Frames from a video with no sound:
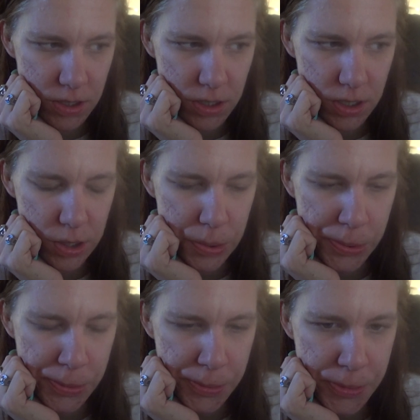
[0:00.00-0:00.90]

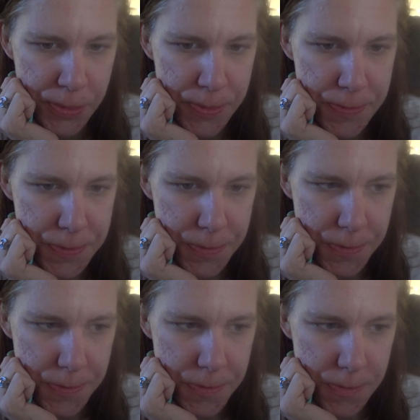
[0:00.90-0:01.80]

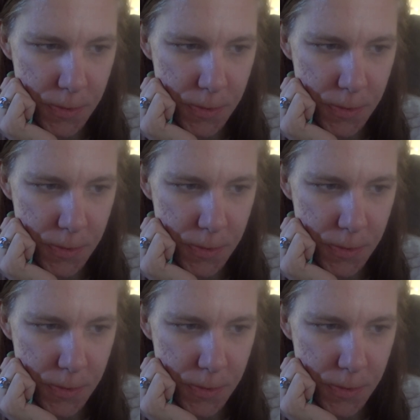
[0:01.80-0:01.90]
(no one is talking)